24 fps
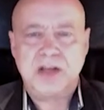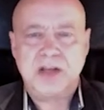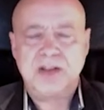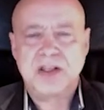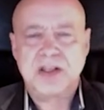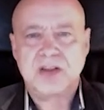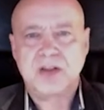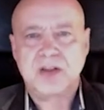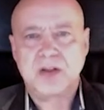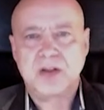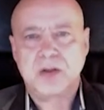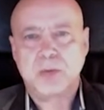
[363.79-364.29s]

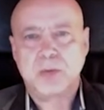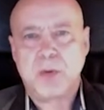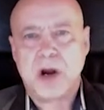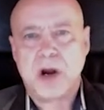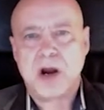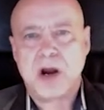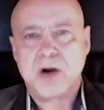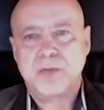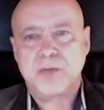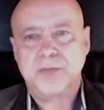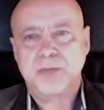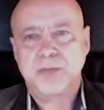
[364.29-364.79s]
this is
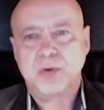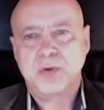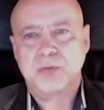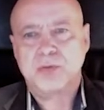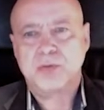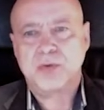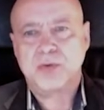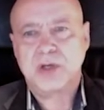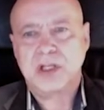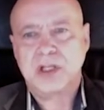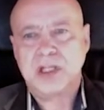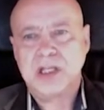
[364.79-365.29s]
where
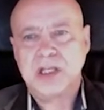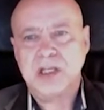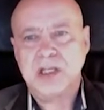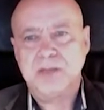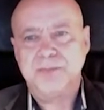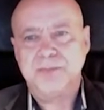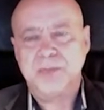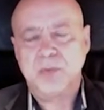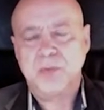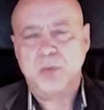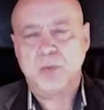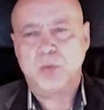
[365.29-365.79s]

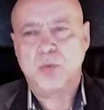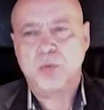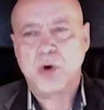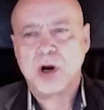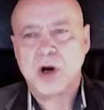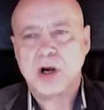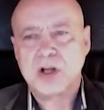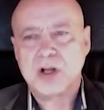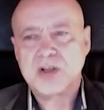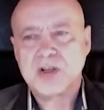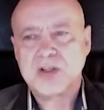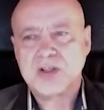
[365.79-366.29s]
really
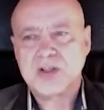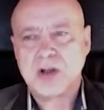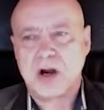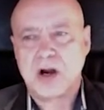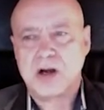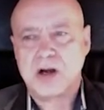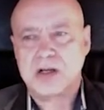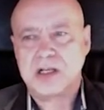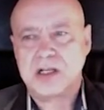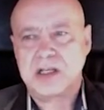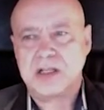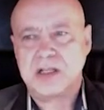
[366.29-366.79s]
work
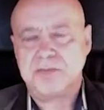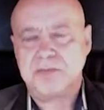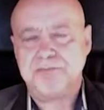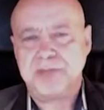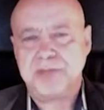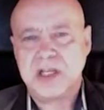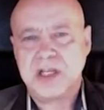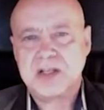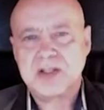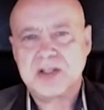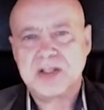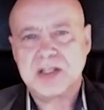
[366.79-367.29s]
started in
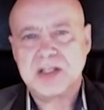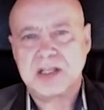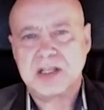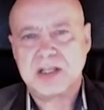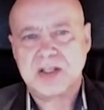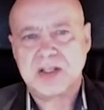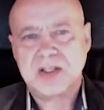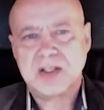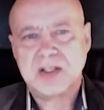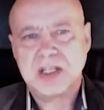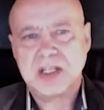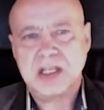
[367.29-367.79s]

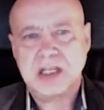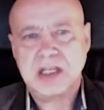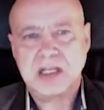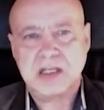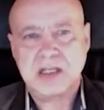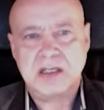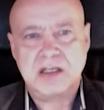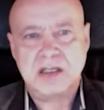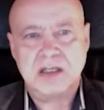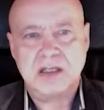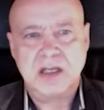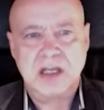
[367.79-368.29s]
business
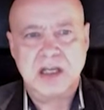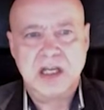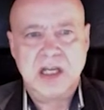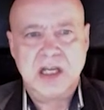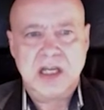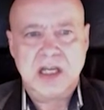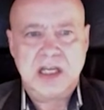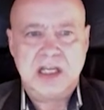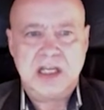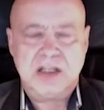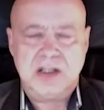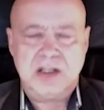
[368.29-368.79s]
in
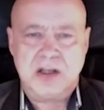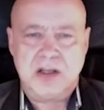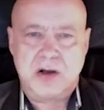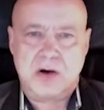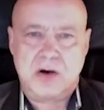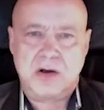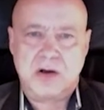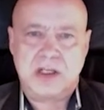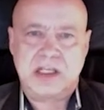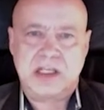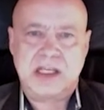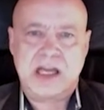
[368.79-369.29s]
the
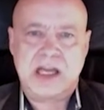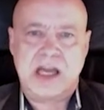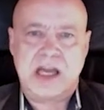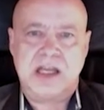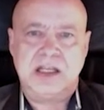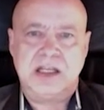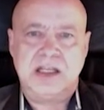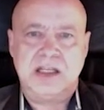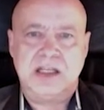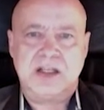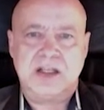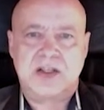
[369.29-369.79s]
early
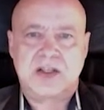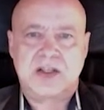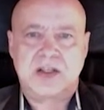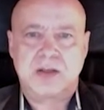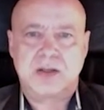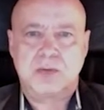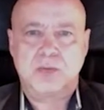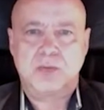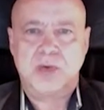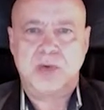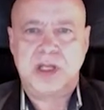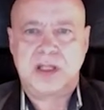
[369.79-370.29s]
80s
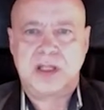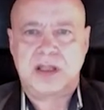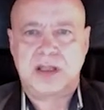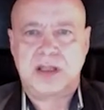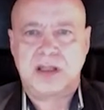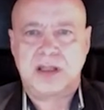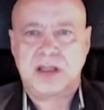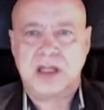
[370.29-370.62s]
with